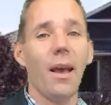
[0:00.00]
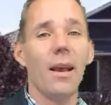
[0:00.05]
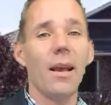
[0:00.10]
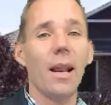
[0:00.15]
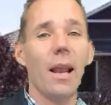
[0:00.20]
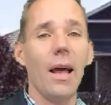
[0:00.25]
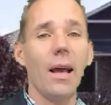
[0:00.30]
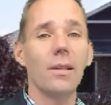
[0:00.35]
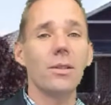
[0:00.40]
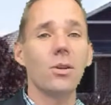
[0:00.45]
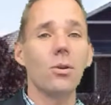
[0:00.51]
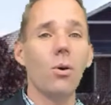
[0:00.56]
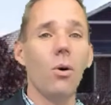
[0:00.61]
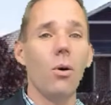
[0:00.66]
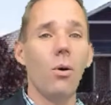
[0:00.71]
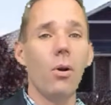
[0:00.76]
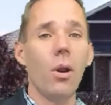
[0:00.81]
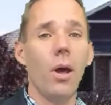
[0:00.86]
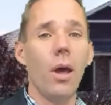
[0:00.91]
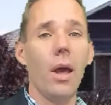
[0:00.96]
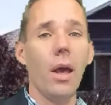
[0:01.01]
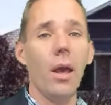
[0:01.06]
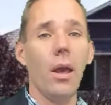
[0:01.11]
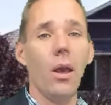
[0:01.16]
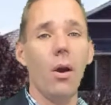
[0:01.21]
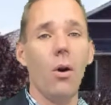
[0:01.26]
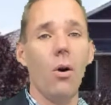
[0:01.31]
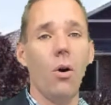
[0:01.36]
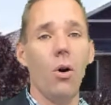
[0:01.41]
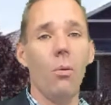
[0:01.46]
Clients who own a
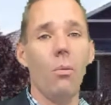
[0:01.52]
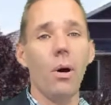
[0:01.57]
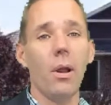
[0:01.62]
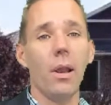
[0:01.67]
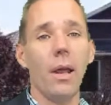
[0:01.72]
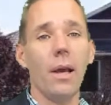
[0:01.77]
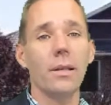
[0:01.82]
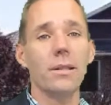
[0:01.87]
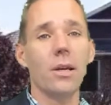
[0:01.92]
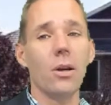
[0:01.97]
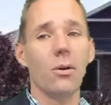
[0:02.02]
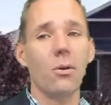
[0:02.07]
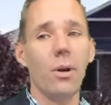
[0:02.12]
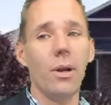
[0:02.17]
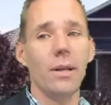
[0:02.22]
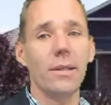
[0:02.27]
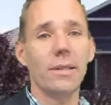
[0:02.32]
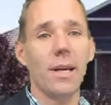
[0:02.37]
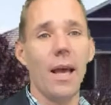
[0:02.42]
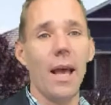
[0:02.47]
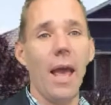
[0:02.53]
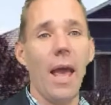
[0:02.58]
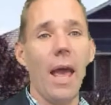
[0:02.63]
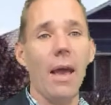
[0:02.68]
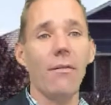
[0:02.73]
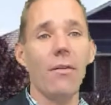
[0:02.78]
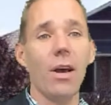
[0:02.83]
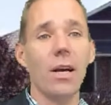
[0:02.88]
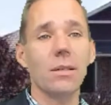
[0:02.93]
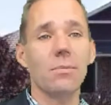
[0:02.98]
home on Lakeside Greens
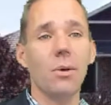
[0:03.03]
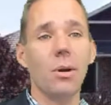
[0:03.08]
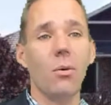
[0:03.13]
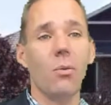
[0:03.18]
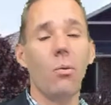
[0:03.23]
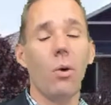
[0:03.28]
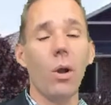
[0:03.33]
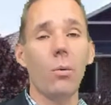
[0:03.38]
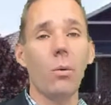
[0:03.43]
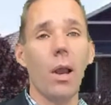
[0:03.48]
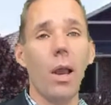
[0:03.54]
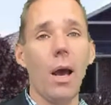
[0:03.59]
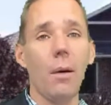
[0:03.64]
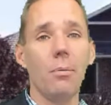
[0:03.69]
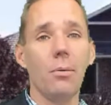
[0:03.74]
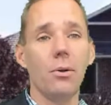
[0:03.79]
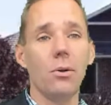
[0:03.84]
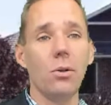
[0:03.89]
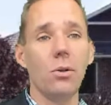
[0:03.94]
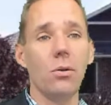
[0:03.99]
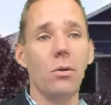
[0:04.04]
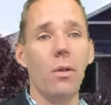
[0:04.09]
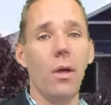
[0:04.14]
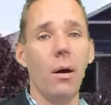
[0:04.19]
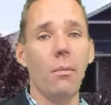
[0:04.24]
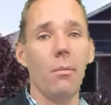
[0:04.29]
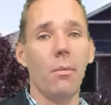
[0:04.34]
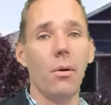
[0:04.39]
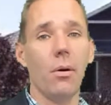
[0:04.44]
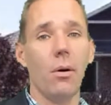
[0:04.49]
have asked me what will happen to
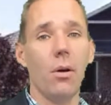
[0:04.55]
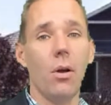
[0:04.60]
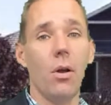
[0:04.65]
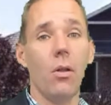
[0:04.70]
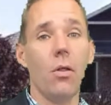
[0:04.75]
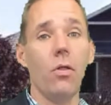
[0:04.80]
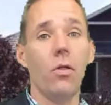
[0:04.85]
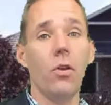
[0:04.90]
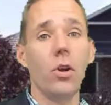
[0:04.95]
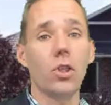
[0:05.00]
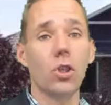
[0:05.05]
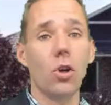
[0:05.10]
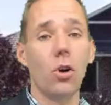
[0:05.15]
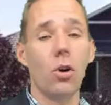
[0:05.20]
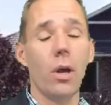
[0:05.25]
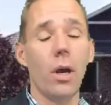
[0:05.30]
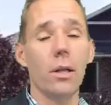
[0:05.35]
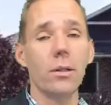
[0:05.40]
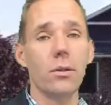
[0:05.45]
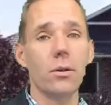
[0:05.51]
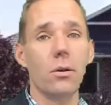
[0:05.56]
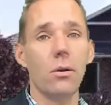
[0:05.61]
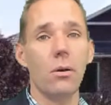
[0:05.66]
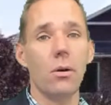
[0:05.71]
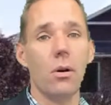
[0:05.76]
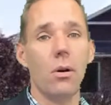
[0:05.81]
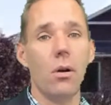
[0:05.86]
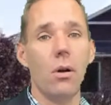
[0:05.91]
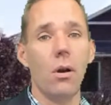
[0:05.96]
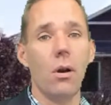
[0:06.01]
them. The short answer,
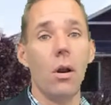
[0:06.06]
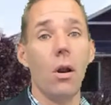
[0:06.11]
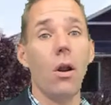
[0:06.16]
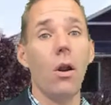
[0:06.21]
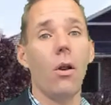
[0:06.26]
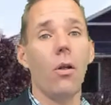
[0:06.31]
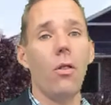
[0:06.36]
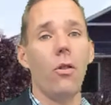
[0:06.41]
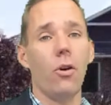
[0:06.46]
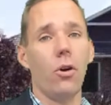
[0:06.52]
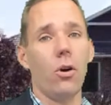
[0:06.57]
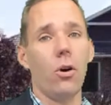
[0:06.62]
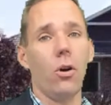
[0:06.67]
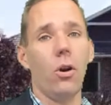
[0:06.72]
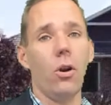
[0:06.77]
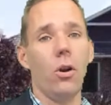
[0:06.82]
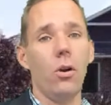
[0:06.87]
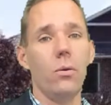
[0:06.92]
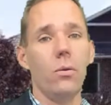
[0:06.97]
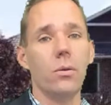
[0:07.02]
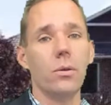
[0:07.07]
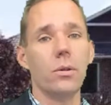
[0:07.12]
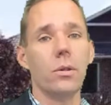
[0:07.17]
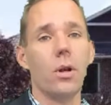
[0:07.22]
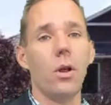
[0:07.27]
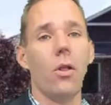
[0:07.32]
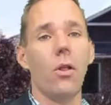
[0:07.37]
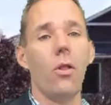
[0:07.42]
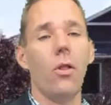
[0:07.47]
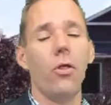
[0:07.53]
they're gonna lose
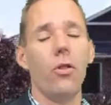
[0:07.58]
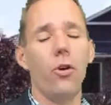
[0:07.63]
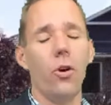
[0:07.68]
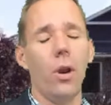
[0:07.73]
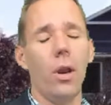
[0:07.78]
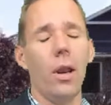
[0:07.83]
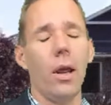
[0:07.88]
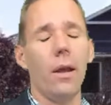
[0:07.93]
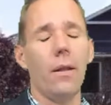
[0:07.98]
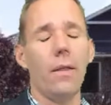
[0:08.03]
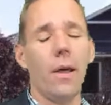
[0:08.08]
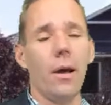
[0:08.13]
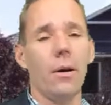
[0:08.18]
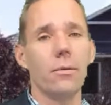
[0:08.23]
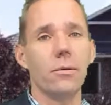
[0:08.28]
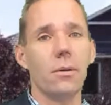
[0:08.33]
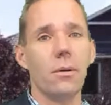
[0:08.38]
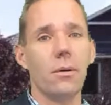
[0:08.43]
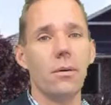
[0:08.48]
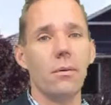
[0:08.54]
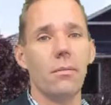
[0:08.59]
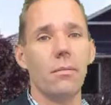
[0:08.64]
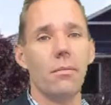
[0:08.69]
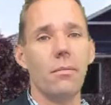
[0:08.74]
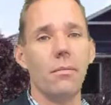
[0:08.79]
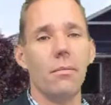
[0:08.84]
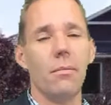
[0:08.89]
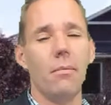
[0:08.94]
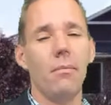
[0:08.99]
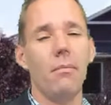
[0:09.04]
$39,000,
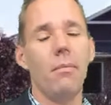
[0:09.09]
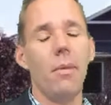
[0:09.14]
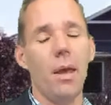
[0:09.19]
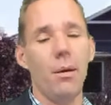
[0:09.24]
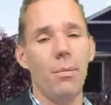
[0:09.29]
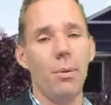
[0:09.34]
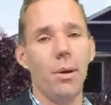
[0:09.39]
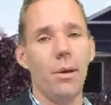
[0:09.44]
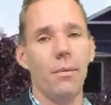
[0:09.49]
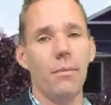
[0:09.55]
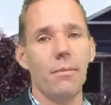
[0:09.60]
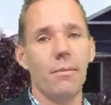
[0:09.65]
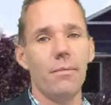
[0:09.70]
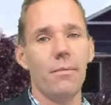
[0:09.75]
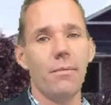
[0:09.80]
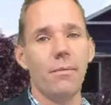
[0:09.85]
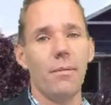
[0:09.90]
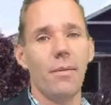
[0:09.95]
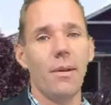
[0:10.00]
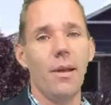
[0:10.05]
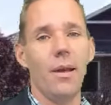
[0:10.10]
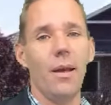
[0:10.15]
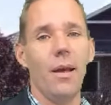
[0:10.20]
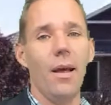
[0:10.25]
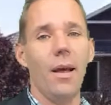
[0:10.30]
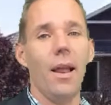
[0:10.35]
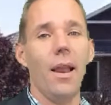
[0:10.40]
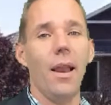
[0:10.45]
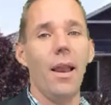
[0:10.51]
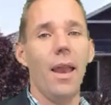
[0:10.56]
maybe.
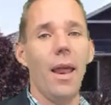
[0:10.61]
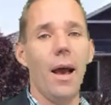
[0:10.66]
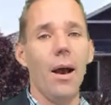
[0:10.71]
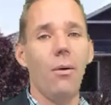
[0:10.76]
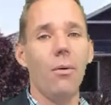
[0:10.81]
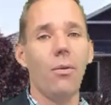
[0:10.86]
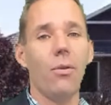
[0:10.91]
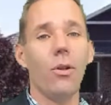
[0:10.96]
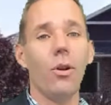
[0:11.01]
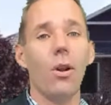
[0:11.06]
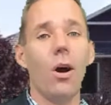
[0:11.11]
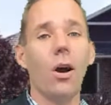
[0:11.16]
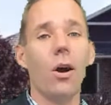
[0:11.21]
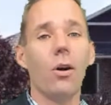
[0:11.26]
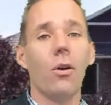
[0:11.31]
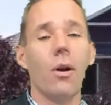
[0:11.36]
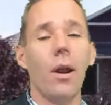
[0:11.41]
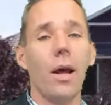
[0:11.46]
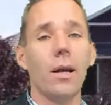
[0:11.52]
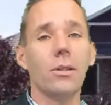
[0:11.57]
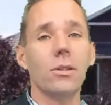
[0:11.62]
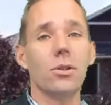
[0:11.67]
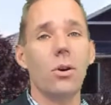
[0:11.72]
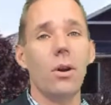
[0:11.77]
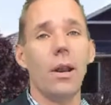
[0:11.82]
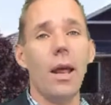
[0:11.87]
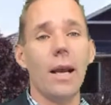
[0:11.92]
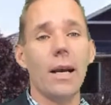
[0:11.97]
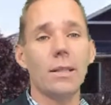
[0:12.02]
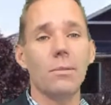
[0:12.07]
Now, the longer answer
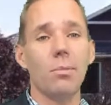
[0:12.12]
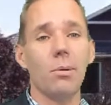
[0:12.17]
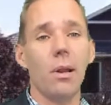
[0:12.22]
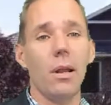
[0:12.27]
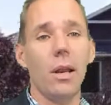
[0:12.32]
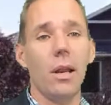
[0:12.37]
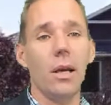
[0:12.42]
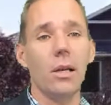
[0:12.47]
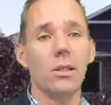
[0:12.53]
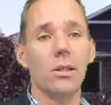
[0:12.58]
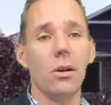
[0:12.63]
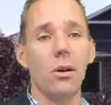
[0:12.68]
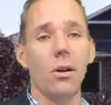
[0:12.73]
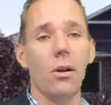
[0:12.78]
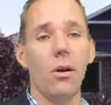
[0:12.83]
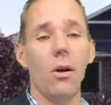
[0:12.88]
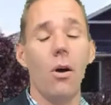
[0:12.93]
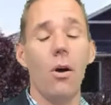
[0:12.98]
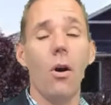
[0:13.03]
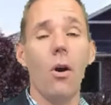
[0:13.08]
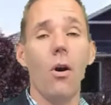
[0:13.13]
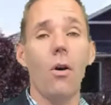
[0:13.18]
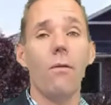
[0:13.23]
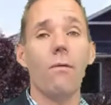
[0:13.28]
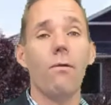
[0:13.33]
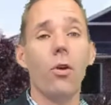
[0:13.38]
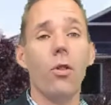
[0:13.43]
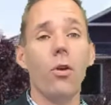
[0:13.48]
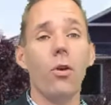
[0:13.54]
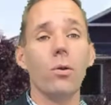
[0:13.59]
and explanation.
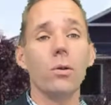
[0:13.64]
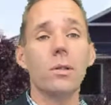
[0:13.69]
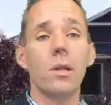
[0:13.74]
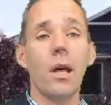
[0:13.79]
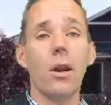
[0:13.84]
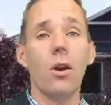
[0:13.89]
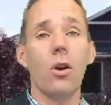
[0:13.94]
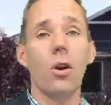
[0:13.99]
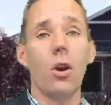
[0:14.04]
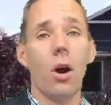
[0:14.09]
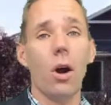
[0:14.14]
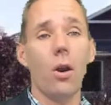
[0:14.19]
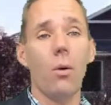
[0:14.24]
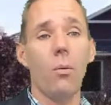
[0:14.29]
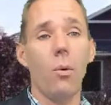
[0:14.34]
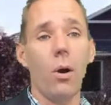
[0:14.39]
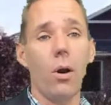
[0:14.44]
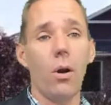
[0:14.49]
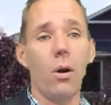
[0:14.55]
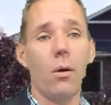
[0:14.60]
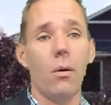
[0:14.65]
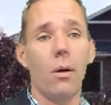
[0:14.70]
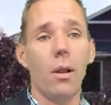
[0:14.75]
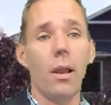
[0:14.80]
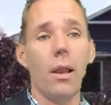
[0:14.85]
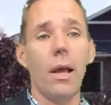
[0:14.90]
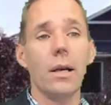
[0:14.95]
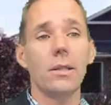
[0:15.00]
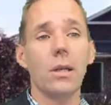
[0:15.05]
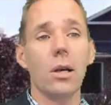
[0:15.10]
For those that are not aware,
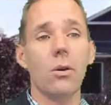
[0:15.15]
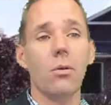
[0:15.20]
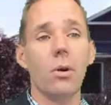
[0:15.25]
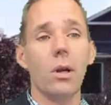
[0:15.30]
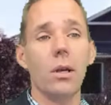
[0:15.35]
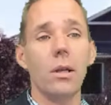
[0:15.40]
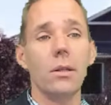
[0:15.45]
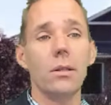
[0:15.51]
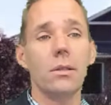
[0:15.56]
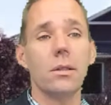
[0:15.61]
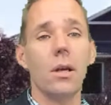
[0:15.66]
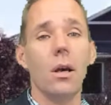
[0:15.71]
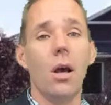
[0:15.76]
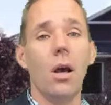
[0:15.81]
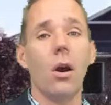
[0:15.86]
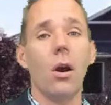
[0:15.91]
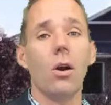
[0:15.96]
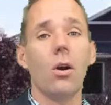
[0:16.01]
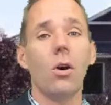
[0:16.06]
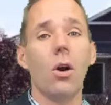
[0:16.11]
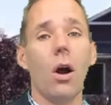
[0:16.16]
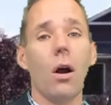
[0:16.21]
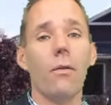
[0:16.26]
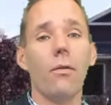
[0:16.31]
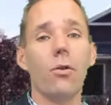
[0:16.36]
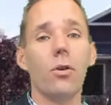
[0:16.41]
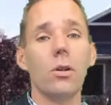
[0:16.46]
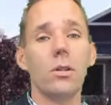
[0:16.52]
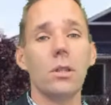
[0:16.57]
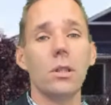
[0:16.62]
Lakeside Greens golf
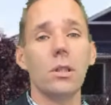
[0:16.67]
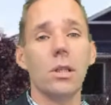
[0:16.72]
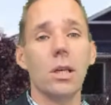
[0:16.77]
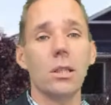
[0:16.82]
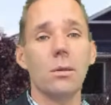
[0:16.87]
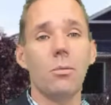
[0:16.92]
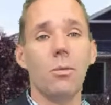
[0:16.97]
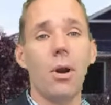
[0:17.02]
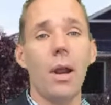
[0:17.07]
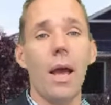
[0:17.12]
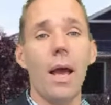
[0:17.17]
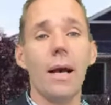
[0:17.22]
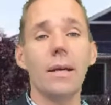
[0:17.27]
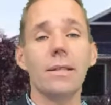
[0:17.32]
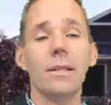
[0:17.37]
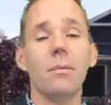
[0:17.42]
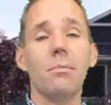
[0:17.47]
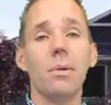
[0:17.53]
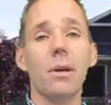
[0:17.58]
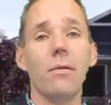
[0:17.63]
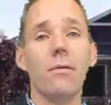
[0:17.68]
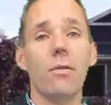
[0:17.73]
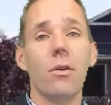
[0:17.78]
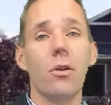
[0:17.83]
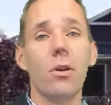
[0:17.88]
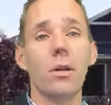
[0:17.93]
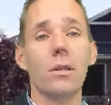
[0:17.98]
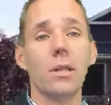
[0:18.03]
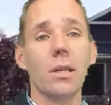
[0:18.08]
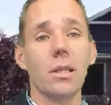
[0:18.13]
course in Chestermere hasn't been
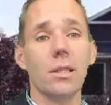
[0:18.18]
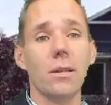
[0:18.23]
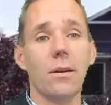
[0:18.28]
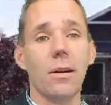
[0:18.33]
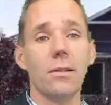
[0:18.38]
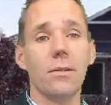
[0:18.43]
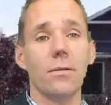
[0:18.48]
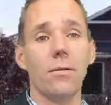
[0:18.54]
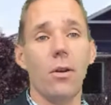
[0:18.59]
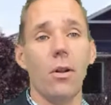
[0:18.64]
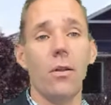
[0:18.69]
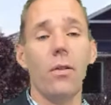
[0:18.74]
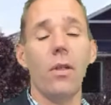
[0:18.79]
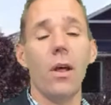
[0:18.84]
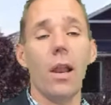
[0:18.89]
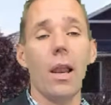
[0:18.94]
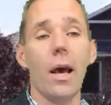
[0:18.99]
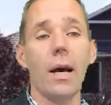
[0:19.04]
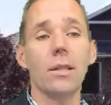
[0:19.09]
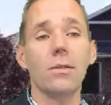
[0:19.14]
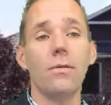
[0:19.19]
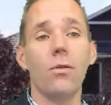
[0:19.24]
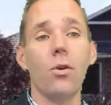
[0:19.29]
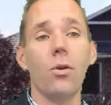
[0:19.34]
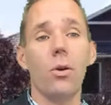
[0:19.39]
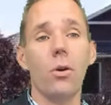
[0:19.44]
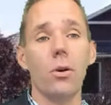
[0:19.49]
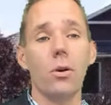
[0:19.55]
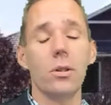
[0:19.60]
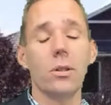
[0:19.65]
very successful the last few
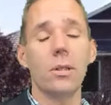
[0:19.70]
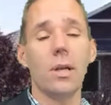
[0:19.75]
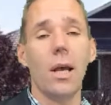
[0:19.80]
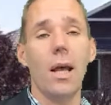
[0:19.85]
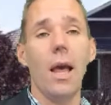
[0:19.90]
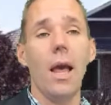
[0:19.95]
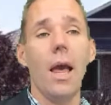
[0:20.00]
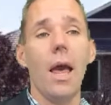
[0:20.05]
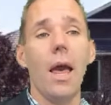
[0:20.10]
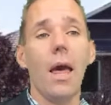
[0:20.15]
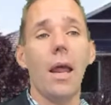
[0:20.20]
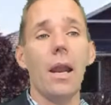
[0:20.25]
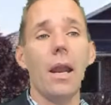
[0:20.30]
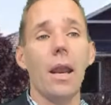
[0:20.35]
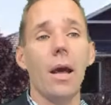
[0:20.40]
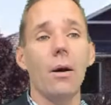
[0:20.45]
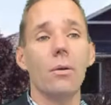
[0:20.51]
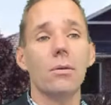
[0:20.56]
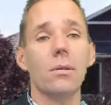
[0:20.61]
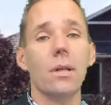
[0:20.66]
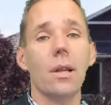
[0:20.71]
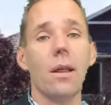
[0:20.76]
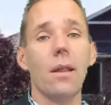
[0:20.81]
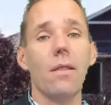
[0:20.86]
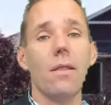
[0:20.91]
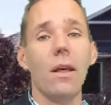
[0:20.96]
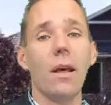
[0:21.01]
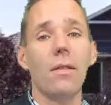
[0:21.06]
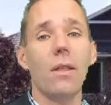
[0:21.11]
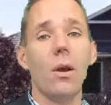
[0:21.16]
years and announced
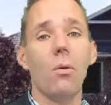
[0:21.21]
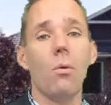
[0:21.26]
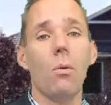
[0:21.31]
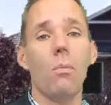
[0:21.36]
that they were